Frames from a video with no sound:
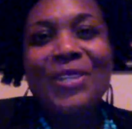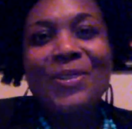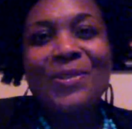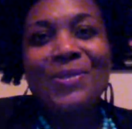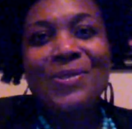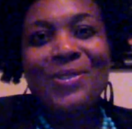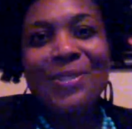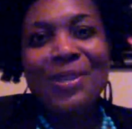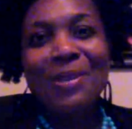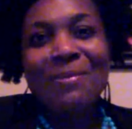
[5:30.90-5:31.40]
you
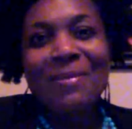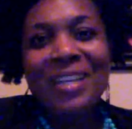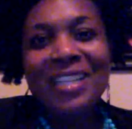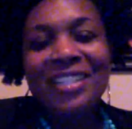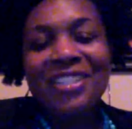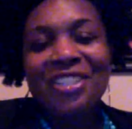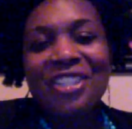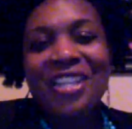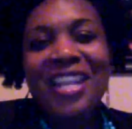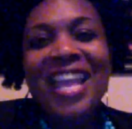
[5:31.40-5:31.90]
so
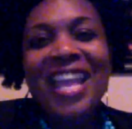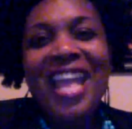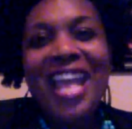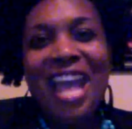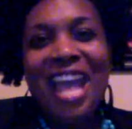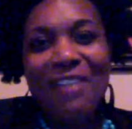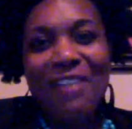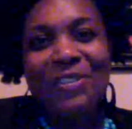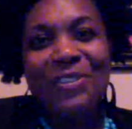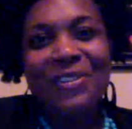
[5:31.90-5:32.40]
much.
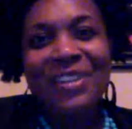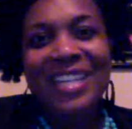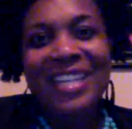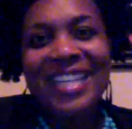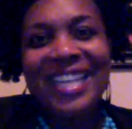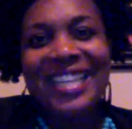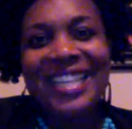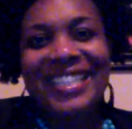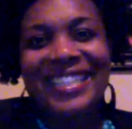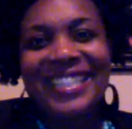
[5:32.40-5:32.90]
Have a great
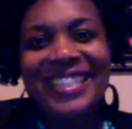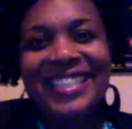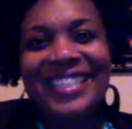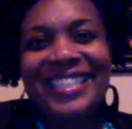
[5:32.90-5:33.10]
night.